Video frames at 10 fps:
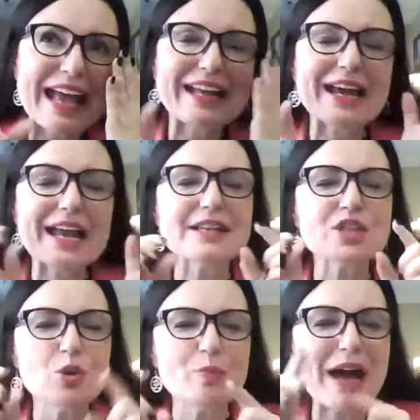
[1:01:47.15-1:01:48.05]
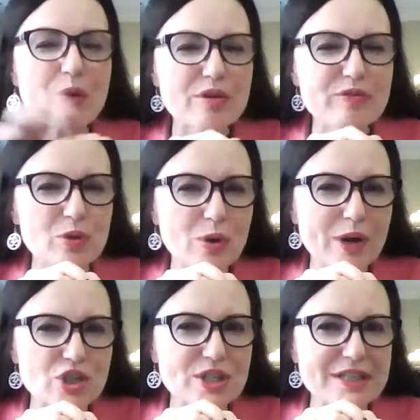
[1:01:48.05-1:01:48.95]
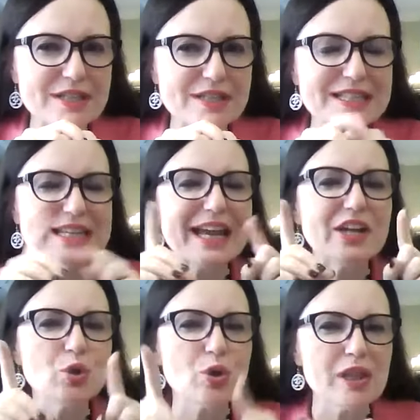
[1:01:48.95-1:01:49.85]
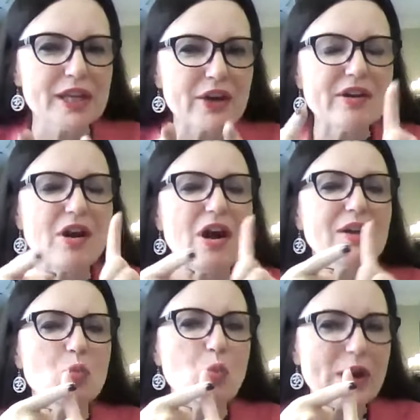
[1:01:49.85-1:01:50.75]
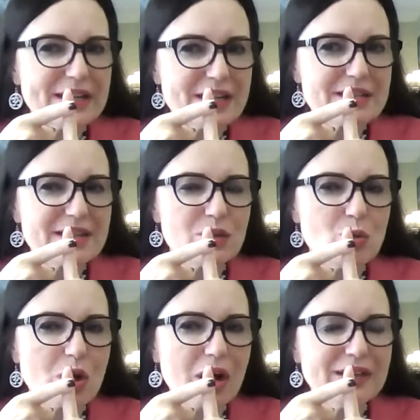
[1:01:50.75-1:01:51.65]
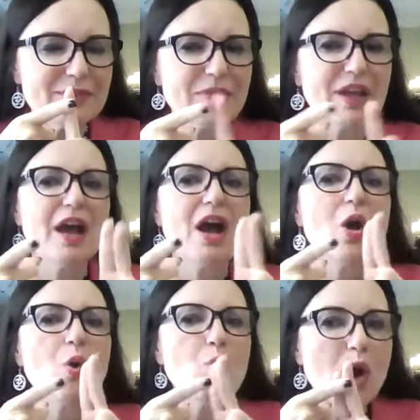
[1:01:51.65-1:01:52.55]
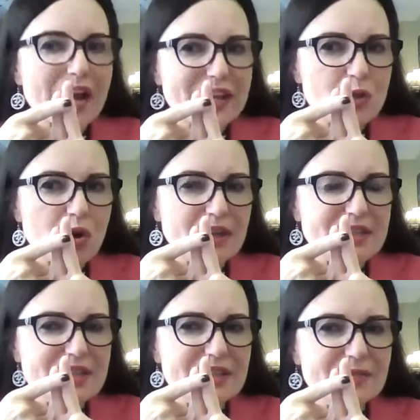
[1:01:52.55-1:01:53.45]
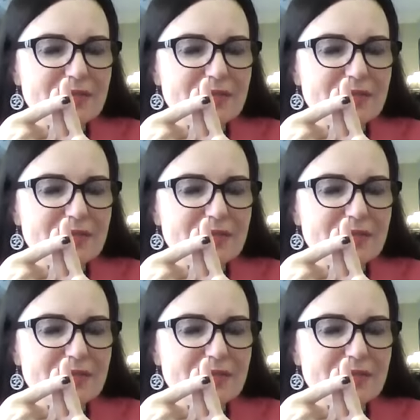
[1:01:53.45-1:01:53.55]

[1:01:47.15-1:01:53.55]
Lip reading: And I ask you powerful questions to get you clear on what it is that you want, why you want it,